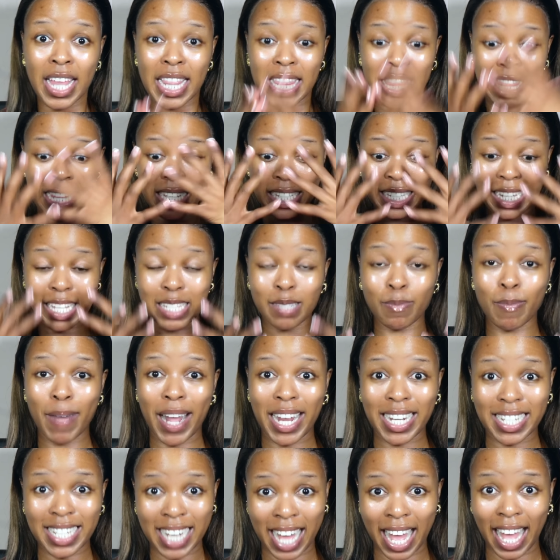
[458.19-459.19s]
This is
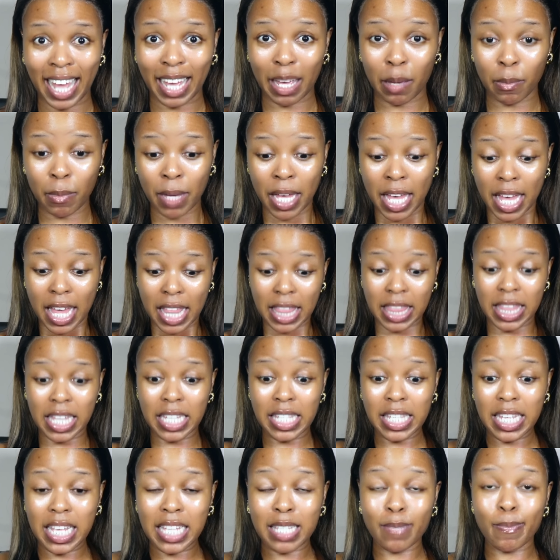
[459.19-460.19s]
my time.
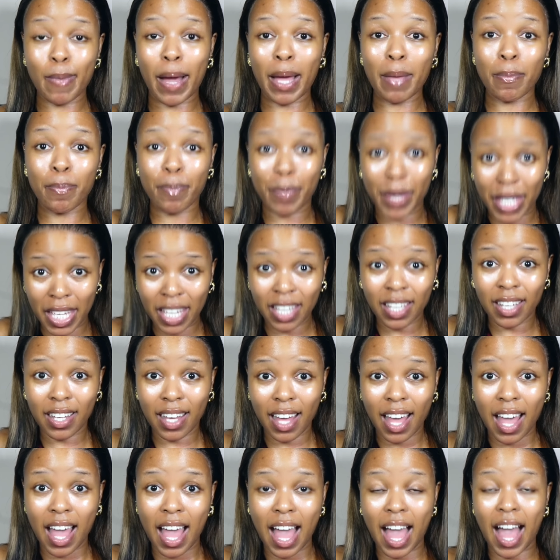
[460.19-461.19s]
This is my being.